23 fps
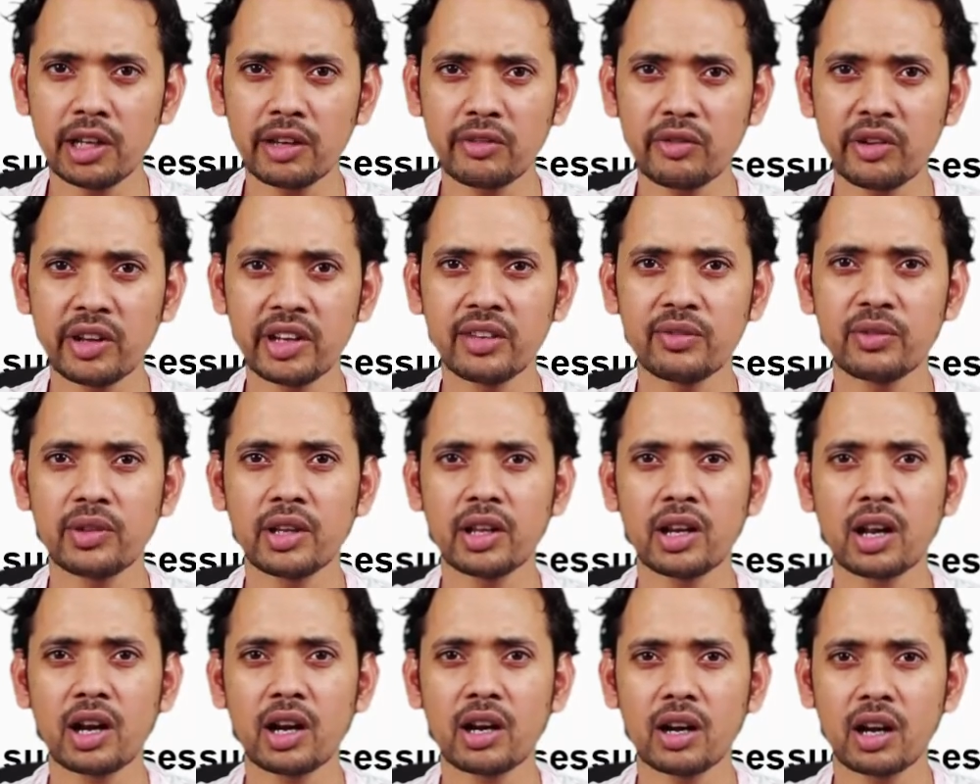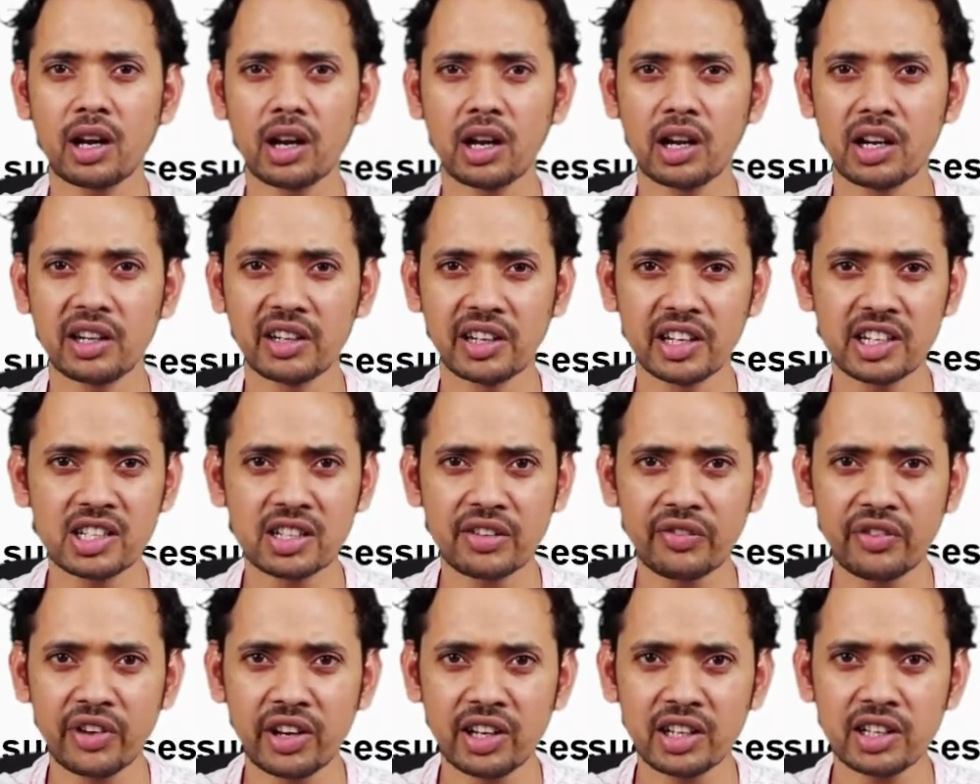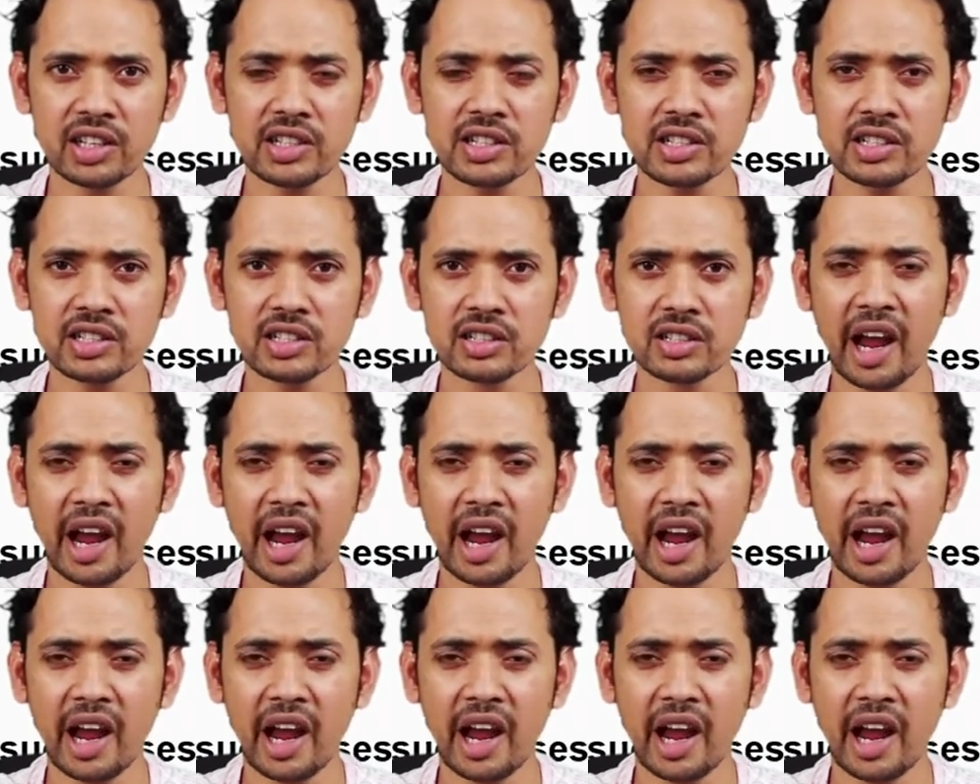even if there are disk failures,